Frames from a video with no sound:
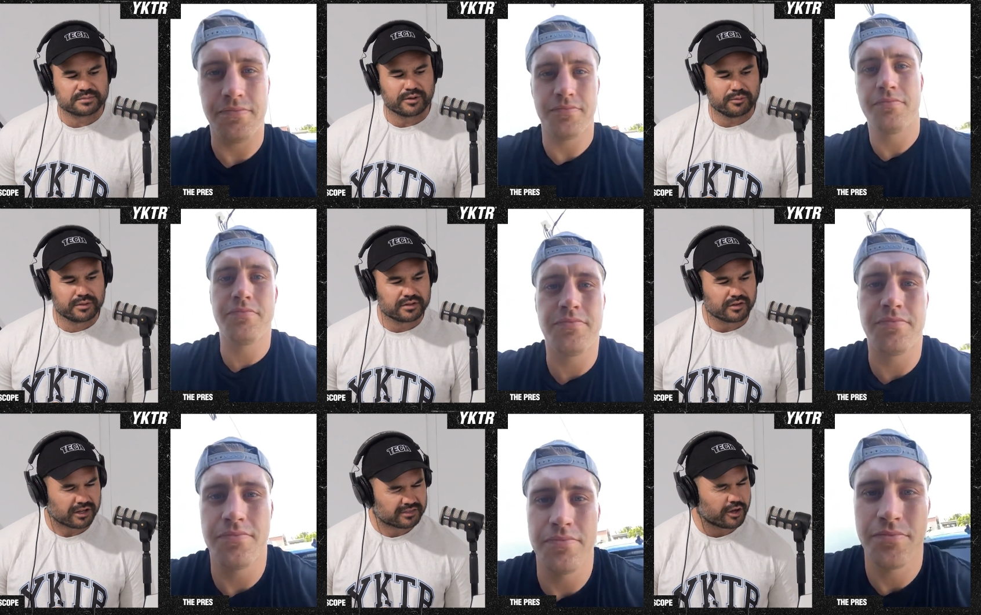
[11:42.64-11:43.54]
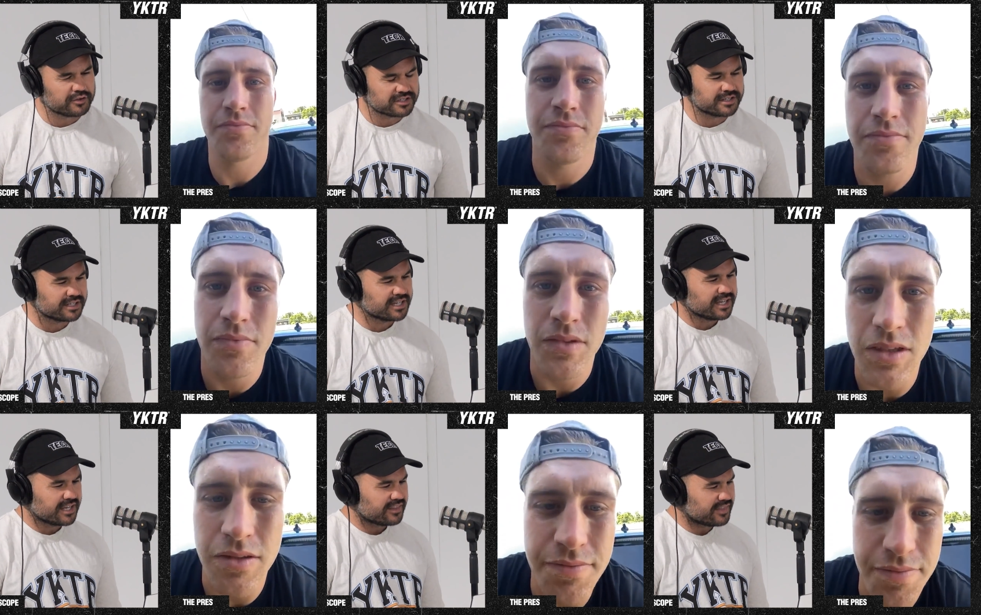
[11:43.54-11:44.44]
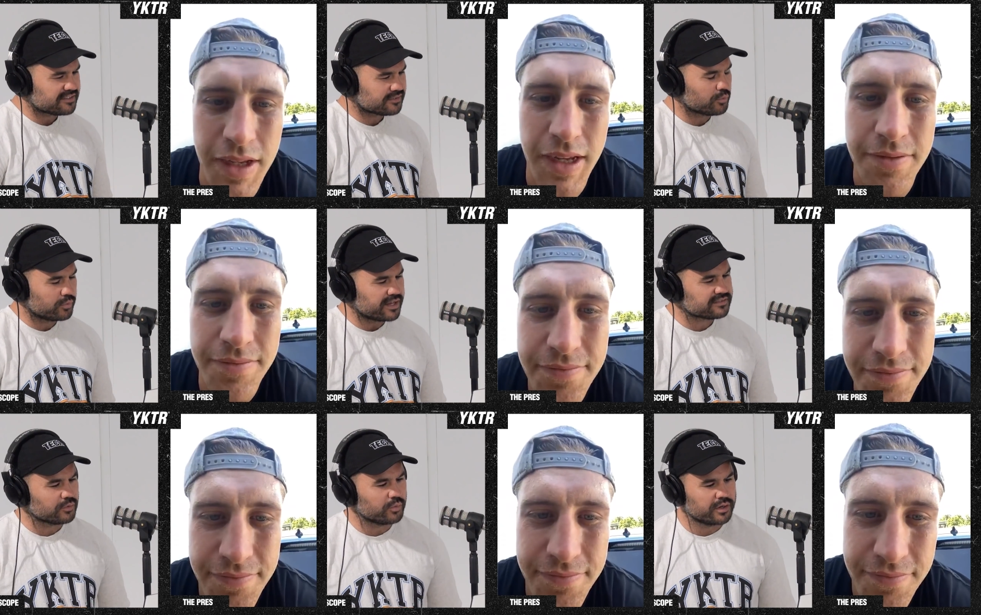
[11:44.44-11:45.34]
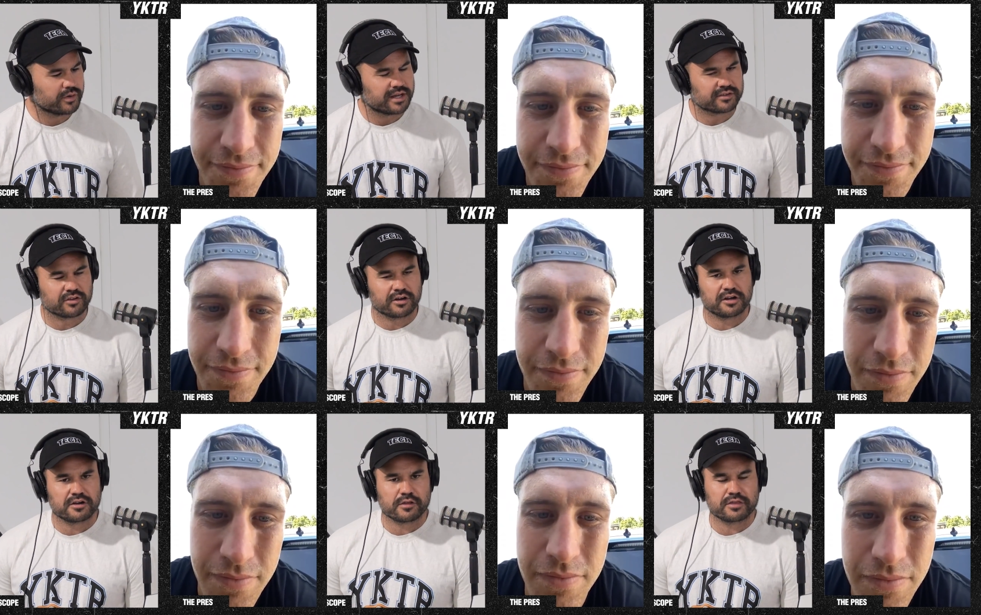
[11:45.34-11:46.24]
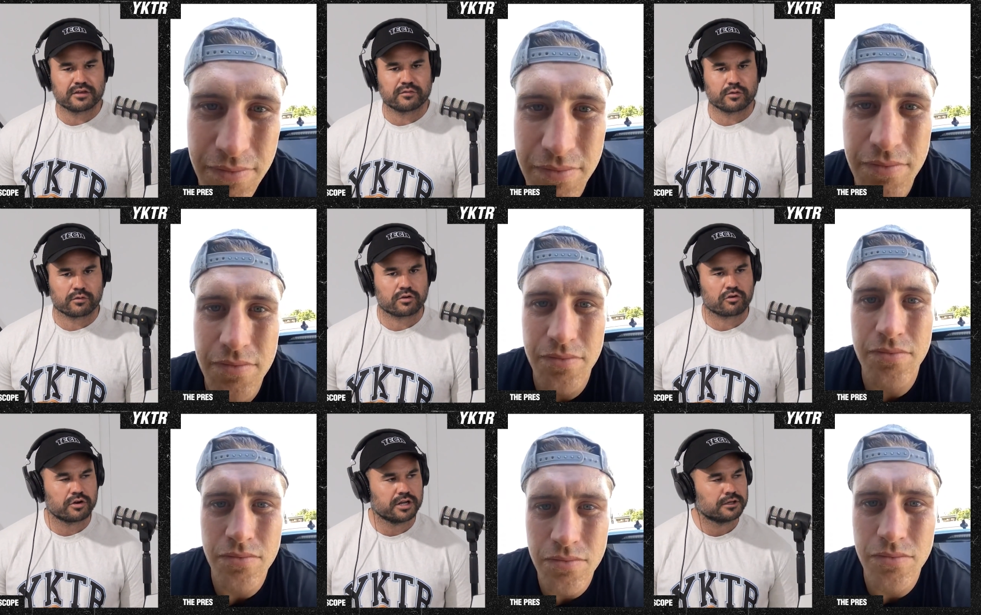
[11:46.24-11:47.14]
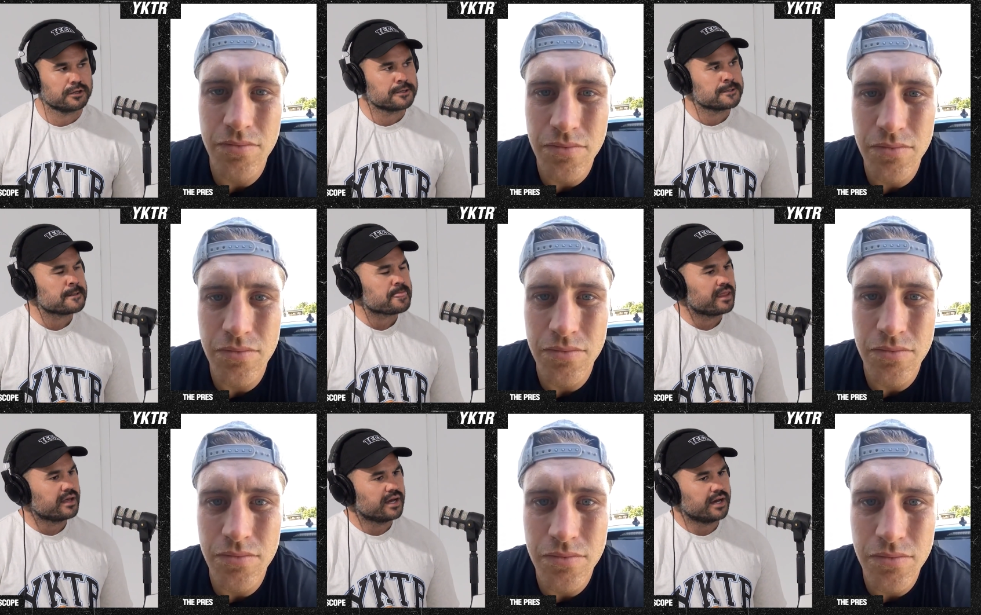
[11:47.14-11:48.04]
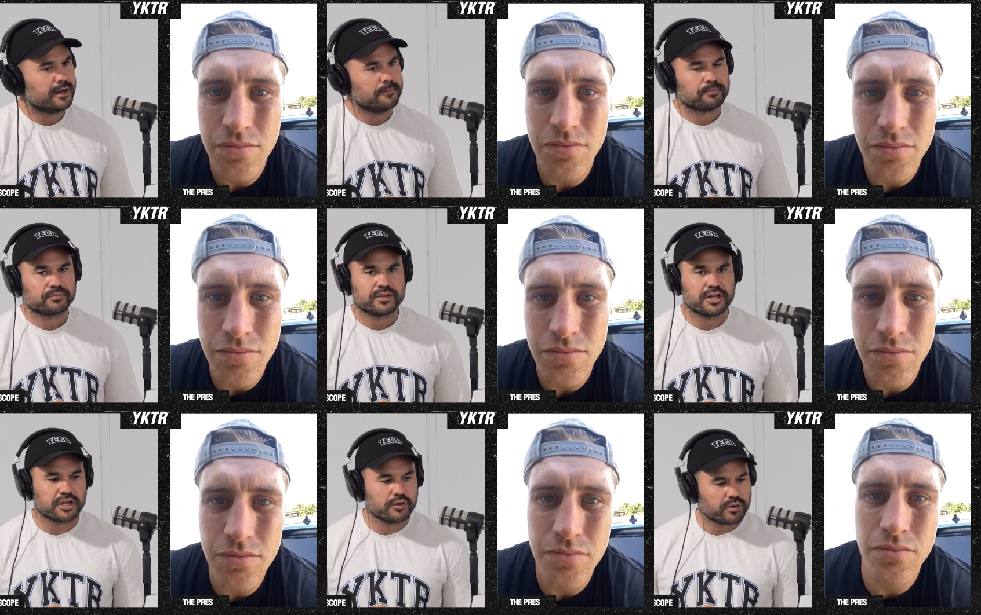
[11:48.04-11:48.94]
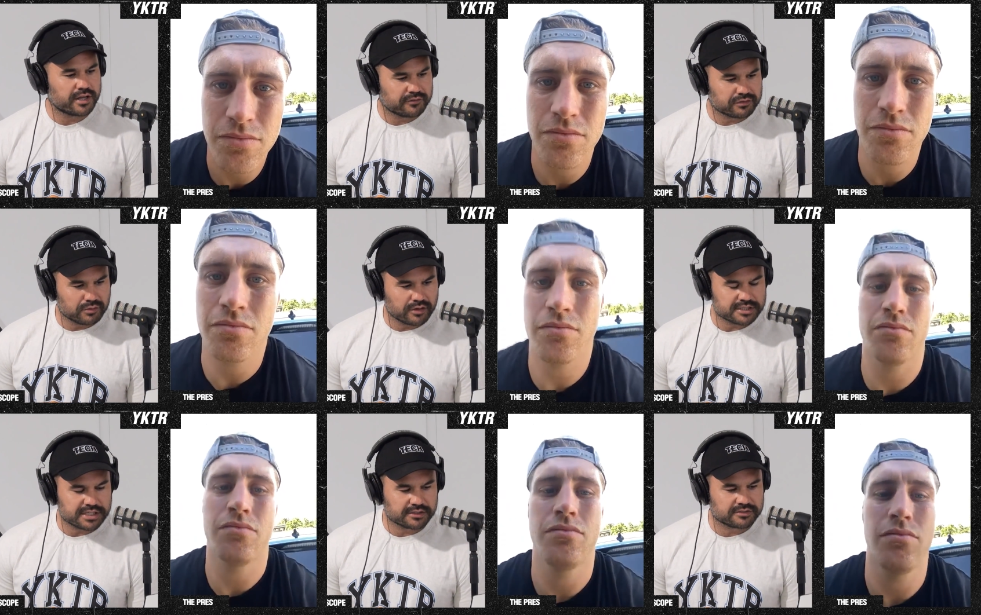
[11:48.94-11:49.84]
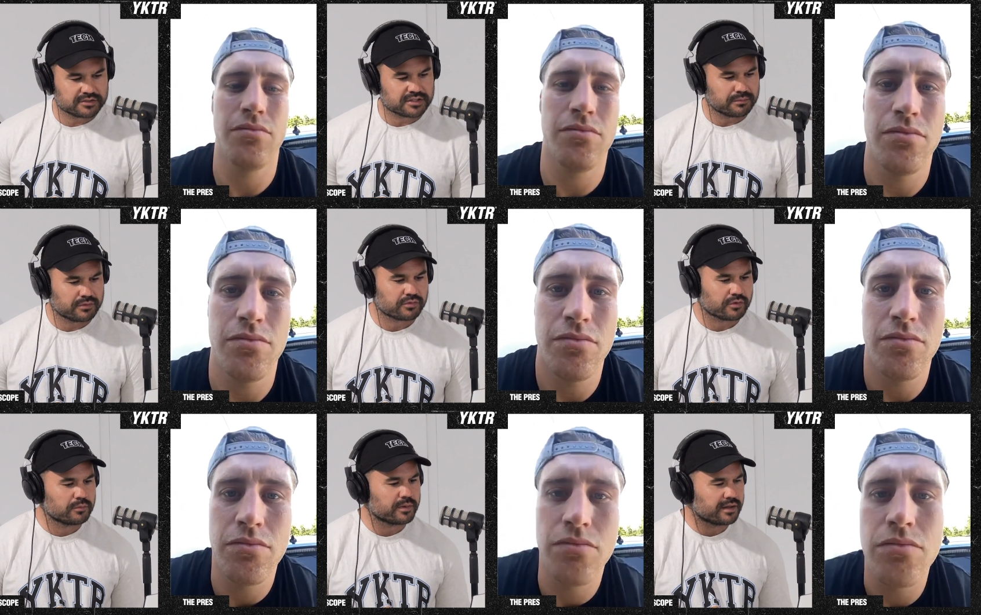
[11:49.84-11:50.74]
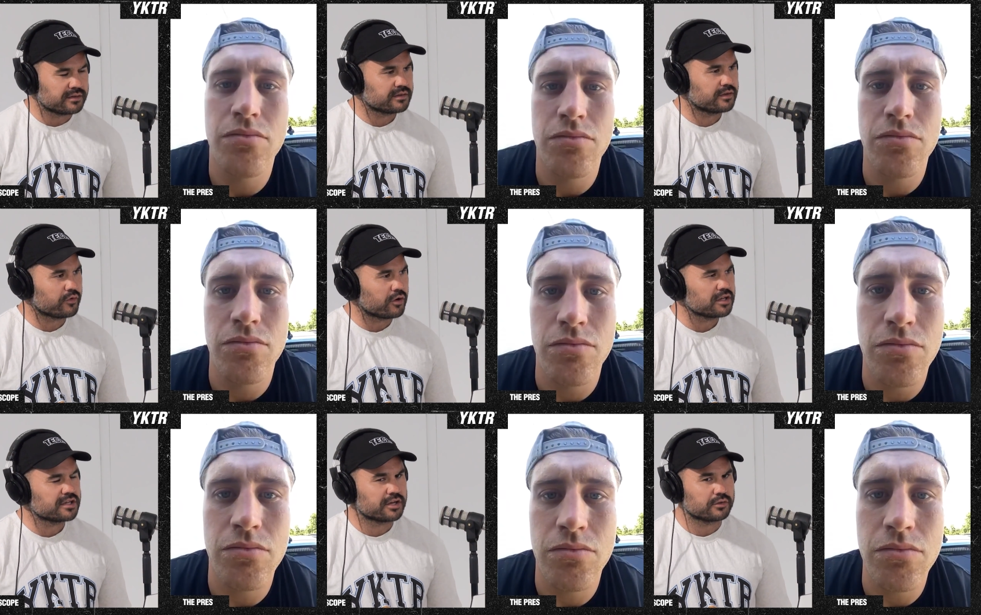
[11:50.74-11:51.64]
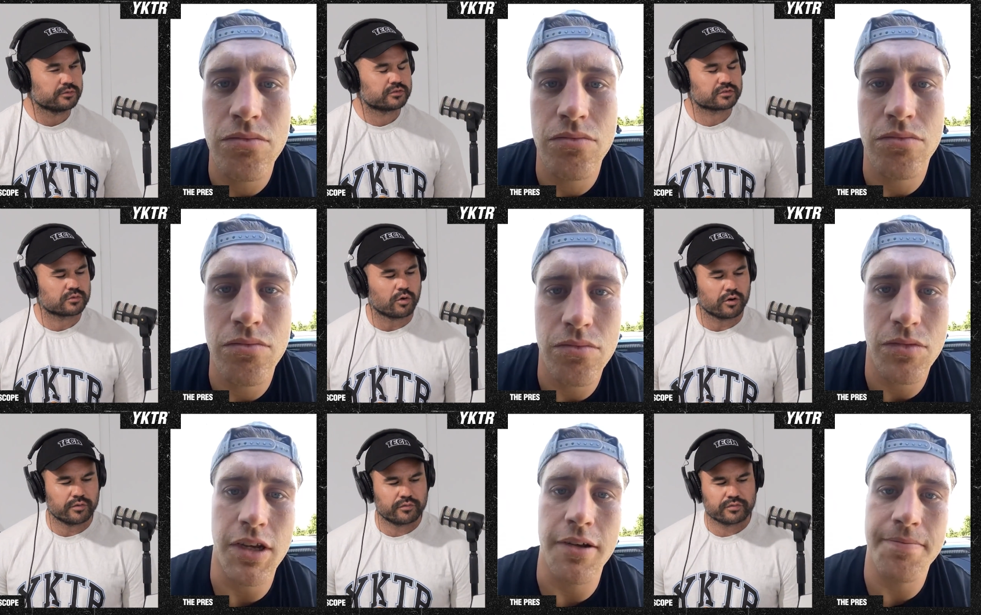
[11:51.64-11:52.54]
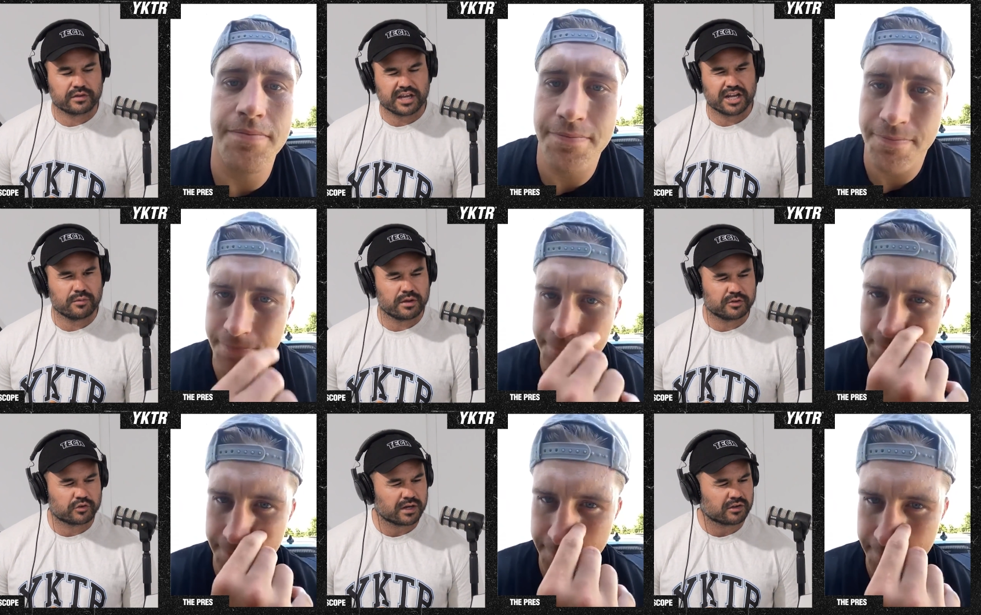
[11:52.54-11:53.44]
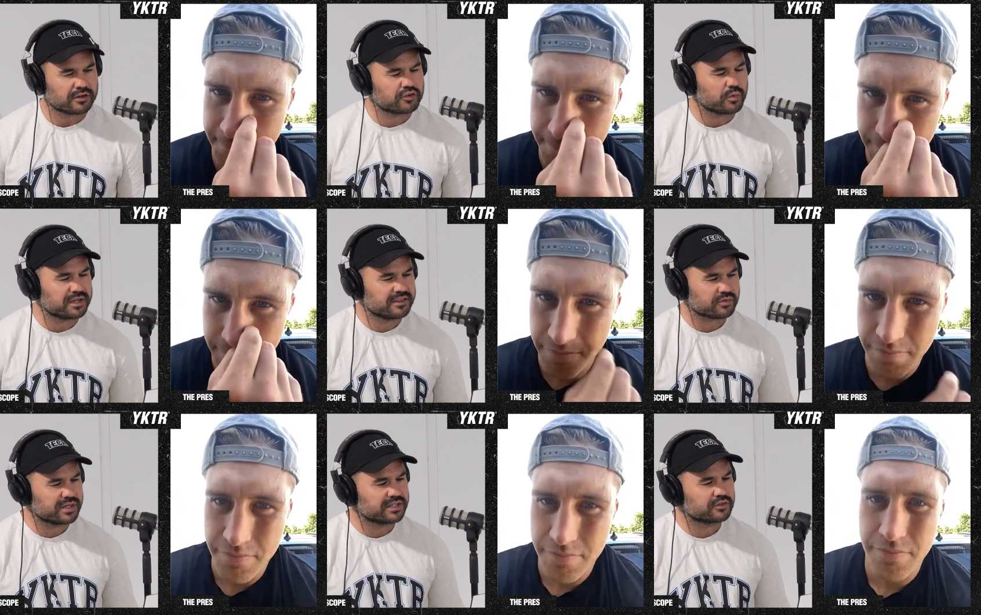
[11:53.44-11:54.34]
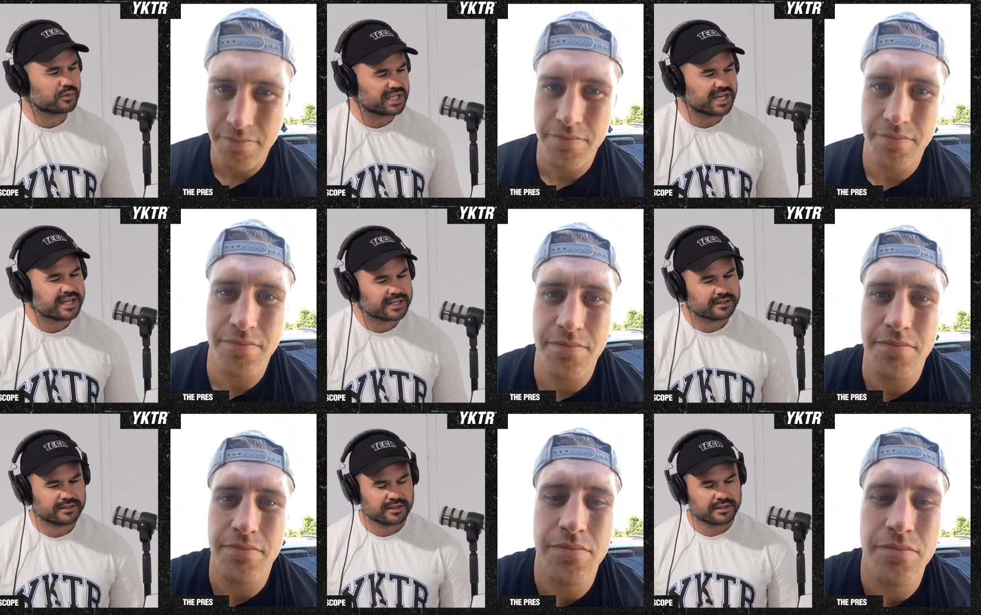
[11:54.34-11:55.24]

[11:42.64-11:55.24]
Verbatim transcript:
Speaker 1: at the moment. Like those are that's yeah. the that's the wheelhouse. Like I think if you're recruiting um, you know, you want to have some nice youngsters coming through, but if I could get a good squad yep. of anywhere between like 23 to 28,